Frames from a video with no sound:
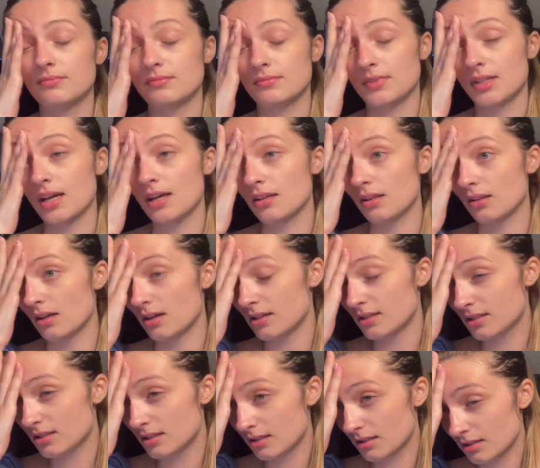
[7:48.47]
kind of
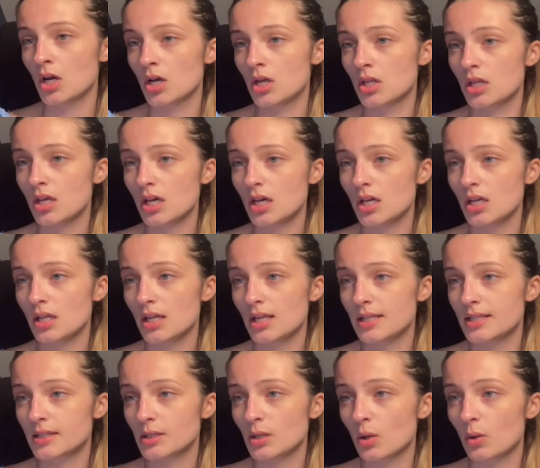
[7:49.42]
lost. Then
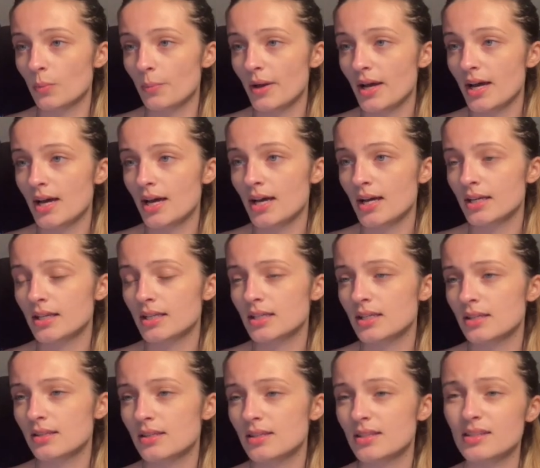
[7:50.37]
let's go back.
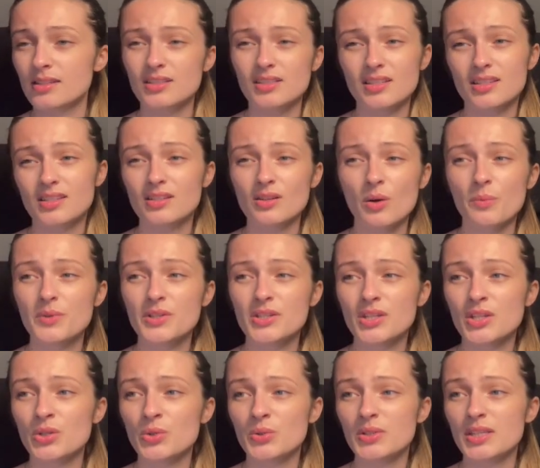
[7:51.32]
This just
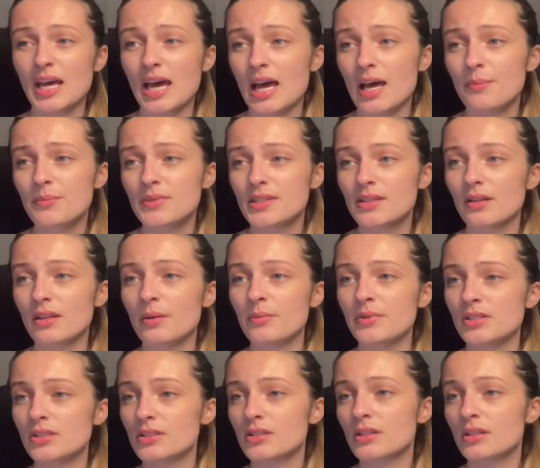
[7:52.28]
opens a new tab, so let me just